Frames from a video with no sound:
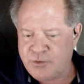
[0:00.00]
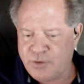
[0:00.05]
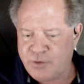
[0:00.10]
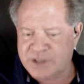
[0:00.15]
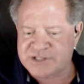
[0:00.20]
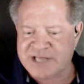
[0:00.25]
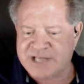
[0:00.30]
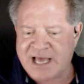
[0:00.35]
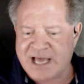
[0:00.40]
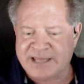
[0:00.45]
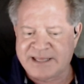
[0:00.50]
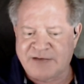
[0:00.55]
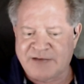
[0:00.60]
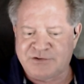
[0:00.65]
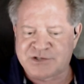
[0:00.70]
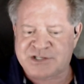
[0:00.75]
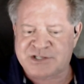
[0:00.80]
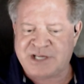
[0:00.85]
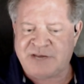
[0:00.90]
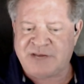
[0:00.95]
What's that
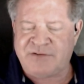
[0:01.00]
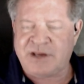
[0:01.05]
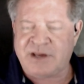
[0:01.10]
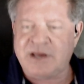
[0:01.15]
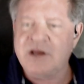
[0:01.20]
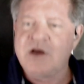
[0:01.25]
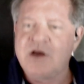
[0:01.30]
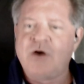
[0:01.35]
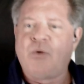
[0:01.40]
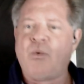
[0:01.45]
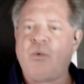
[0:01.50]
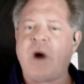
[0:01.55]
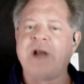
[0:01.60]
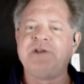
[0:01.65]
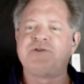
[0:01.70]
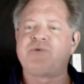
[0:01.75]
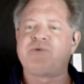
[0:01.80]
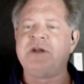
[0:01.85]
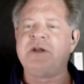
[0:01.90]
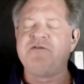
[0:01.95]
level, Stevie?
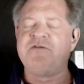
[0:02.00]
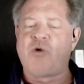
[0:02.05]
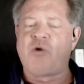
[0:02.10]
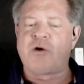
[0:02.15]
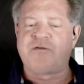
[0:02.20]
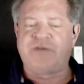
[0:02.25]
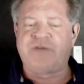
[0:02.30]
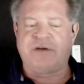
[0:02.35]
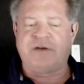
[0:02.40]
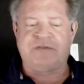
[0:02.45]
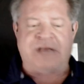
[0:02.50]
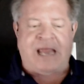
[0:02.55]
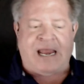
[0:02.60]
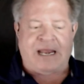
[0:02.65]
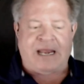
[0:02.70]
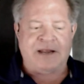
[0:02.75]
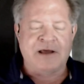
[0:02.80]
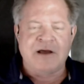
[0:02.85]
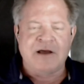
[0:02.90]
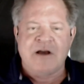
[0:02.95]

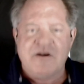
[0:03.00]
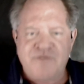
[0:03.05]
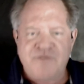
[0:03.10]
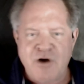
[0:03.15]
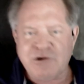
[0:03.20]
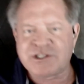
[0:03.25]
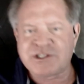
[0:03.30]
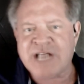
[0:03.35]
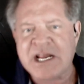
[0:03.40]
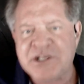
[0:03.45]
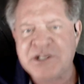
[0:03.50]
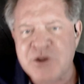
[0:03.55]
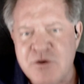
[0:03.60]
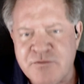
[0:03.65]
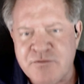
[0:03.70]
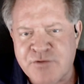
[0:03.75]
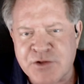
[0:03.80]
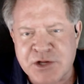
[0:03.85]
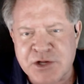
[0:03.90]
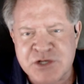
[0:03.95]
124.15. Folks, stay
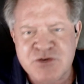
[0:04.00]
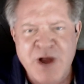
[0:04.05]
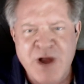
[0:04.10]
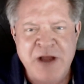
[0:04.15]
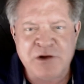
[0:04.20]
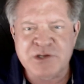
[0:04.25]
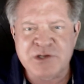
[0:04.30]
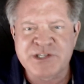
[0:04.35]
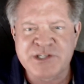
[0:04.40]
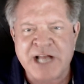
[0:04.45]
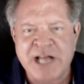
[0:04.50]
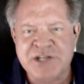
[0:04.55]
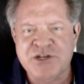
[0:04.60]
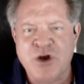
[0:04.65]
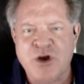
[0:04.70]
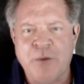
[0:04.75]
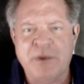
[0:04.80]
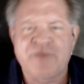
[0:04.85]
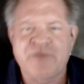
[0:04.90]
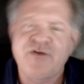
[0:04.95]
tuned for the Trader's Edge
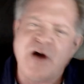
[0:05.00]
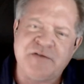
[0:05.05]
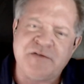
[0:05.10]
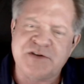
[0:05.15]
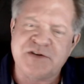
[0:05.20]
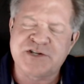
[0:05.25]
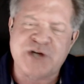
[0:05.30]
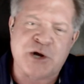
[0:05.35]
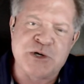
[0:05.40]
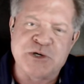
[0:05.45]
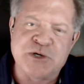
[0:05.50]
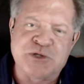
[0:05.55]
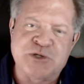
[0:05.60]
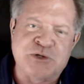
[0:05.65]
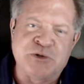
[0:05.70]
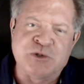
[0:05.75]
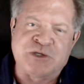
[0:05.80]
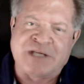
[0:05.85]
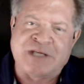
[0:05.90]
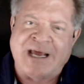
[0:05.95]
Show. But if you have to start your
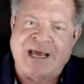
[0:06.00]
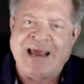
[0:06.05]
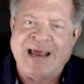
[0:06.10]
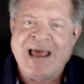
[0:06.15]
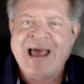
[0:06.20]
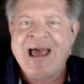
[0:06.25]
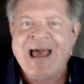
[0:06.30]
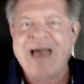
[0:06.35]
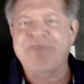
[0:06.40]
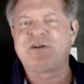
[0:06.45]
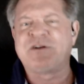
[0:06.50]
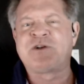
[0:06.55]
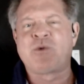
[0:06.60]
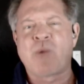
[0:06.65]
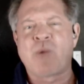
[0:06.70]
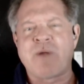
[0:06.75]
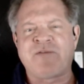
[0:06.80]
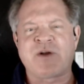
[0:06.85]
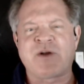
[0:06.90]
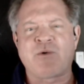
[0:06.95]
Tuesday, have a
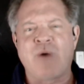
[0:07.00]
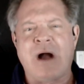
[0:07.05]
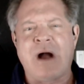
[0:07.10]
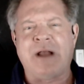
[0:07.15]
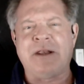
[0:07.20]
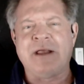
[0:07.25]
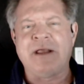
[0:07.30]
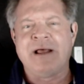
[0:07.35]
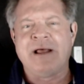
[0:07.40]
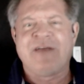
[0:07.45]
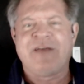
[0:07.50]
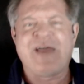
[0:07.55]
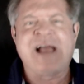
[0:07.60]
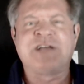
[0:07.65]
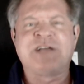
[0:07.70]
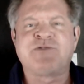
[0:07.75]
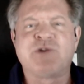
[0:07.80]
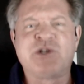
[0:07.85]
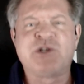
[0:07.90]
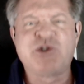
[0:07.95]
terrific one.
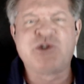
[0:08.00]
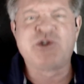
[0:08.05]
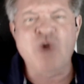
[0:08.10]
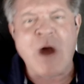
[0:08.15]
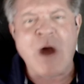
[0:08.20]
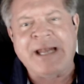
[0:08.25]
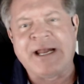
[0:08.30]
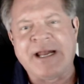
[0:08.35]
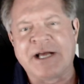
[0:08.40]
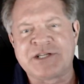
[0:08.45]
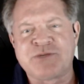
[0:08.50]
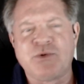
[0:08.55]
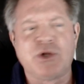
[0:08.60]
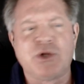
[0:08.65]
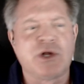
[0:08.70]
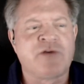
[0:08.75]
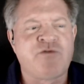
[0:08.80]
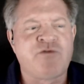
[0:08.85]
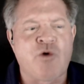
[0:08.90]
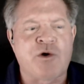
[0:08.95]
Thanks for joining us. We'll
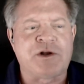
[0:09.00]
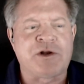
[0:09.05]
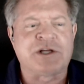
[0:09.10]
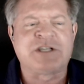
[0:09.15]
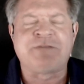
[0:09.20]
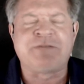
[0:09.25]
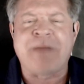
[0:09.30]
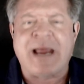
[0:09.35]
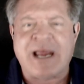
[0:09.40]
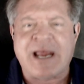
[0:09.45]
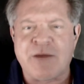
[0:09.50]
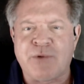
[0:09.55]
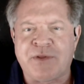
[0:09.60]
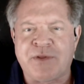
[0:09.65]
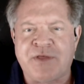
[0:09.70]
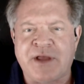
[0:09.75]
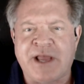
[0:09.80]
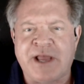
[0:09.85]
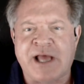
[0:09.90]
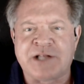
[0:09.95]
look forward to speaking
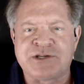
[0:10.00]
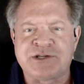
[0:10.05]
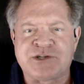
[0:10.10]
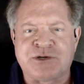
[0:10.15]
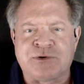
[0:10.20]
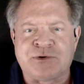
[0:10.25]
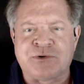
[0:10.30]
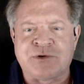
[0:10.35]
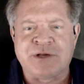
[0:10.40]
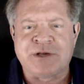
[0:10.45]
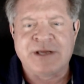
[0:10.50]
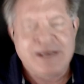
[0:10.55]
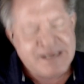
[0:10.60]
with you again soon.